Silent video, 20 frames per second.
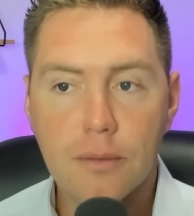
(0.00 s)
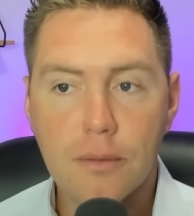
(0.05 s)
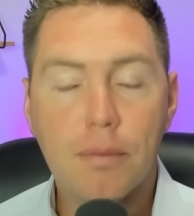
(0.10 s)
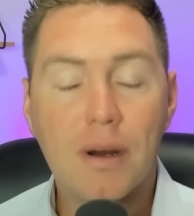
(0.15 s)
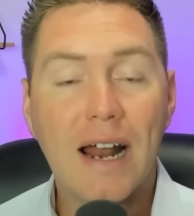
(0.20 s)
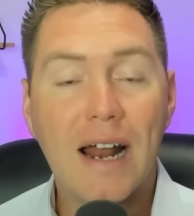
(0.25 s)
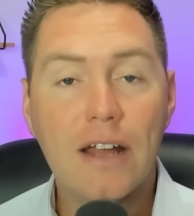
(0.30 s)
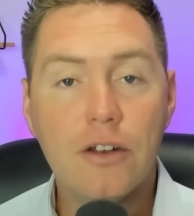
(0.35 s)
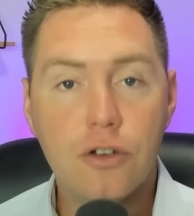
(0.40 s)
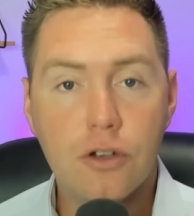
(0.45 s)

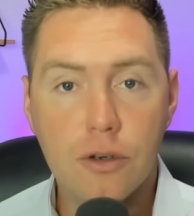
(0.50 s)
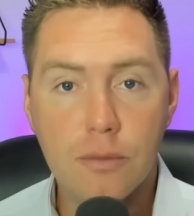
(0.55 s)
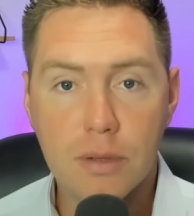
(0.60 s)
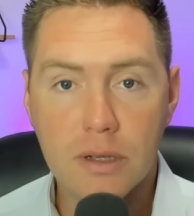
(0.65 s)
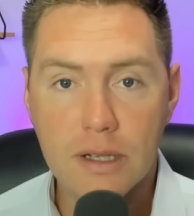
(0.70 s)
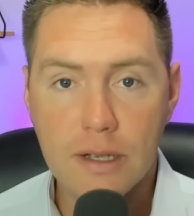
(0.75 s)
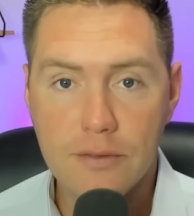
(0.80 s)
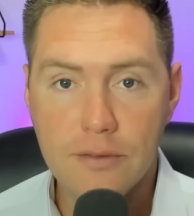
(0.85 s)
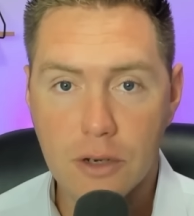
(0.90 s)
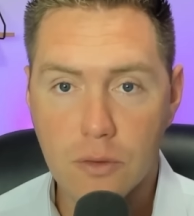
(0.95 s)
but I do
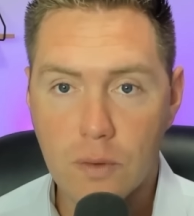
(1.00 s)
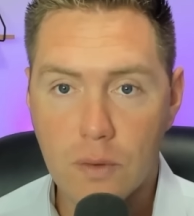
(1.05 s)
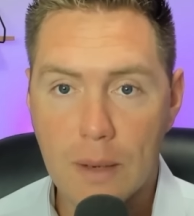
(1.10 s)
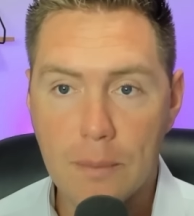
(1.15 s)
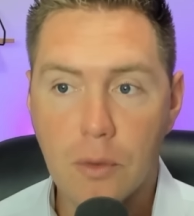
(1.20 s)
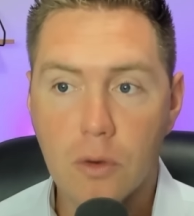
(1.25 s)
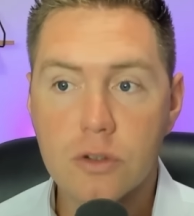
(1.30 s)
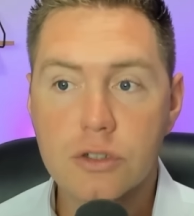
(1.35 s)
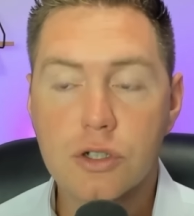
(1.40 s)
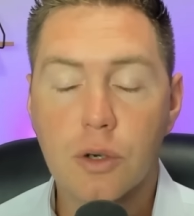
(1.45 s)
believe that
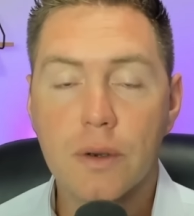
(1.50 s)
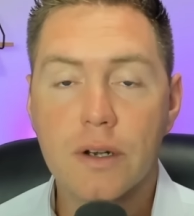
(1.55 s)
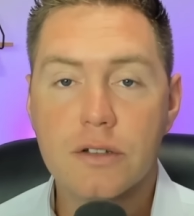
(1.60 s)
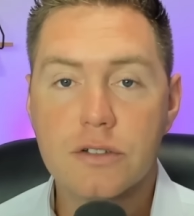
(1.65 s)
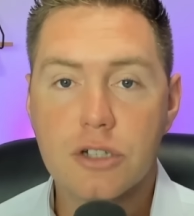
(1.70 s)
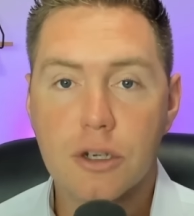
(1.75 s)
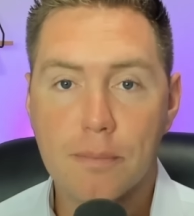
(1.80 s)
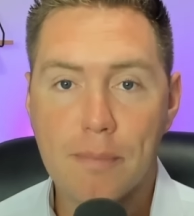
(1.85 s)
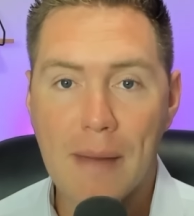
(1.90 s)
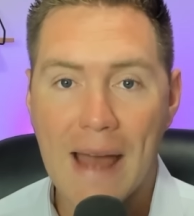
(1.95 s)
Ripple is going to
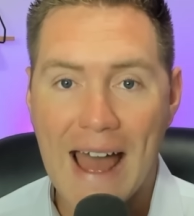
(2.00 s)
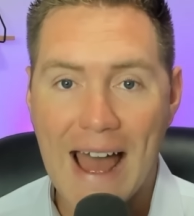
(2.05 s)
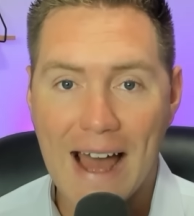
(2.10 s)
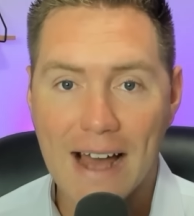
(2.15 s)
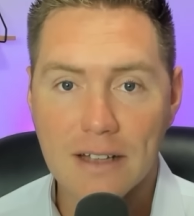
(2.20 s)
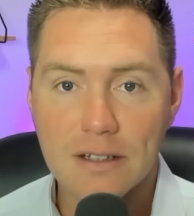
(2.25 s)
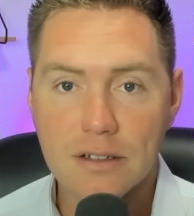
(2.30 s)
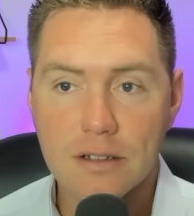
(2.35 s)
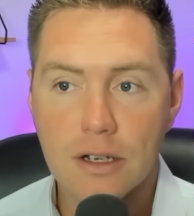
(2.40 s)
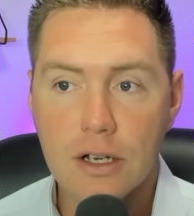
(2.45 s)

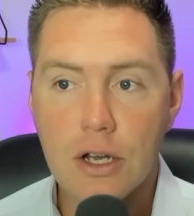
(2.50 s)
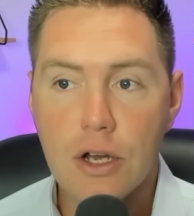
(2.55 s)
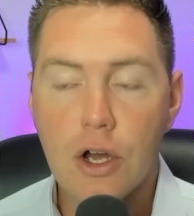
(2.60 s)
surpass